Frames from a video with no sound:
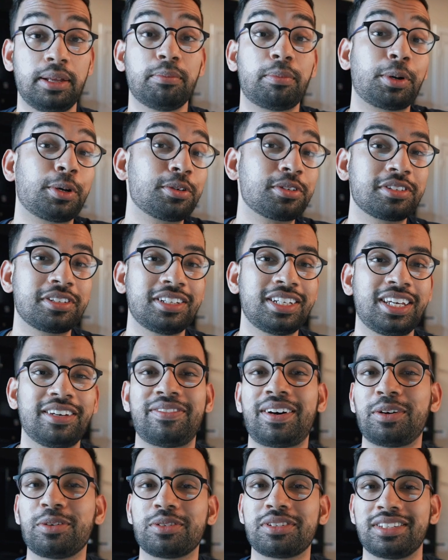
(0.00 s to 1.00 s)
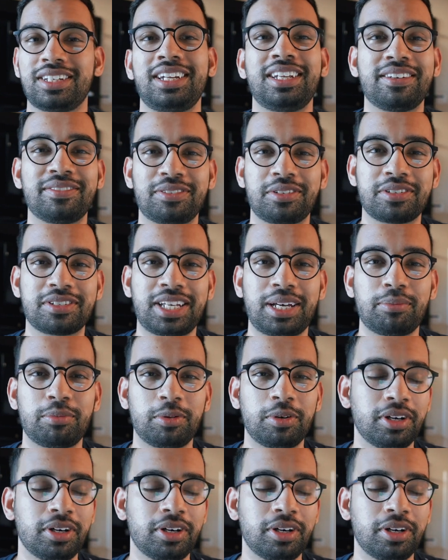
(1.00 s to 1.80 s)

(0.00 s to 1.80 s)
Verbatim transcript: And personally, if I was studying for step